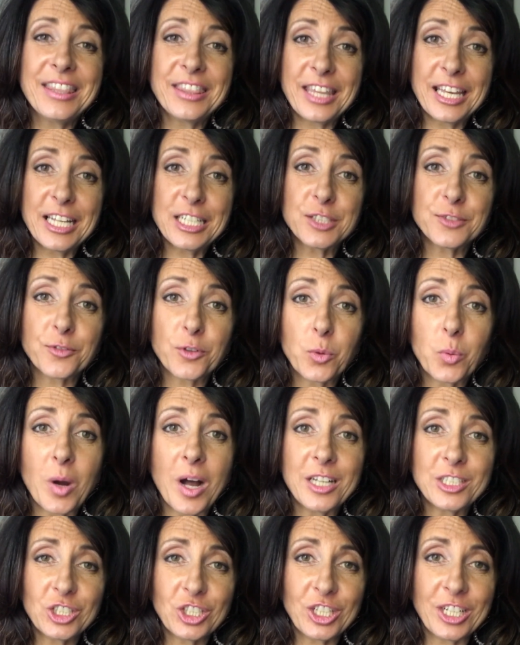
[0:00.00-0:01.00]
Thanks for
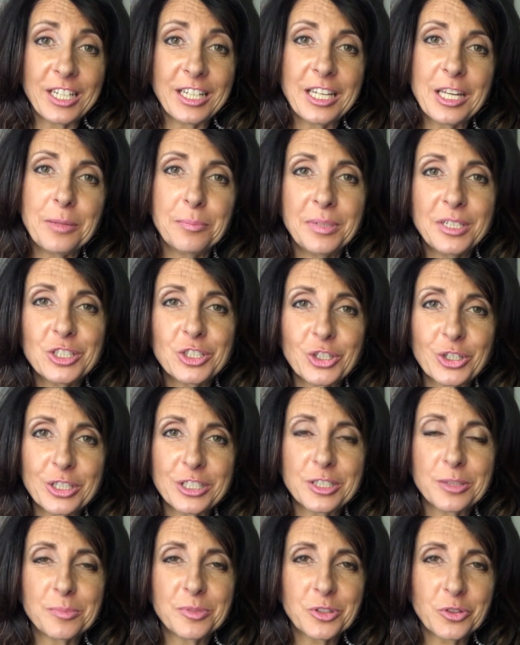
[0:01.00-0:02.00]
watching, and be sure to
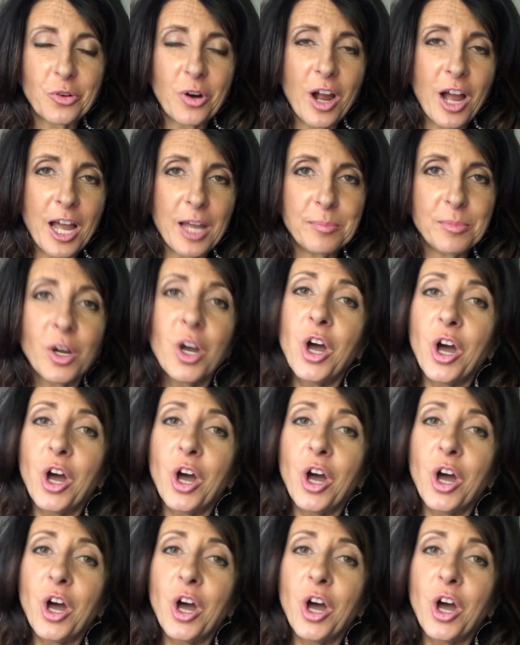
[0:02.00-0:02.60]
subscribe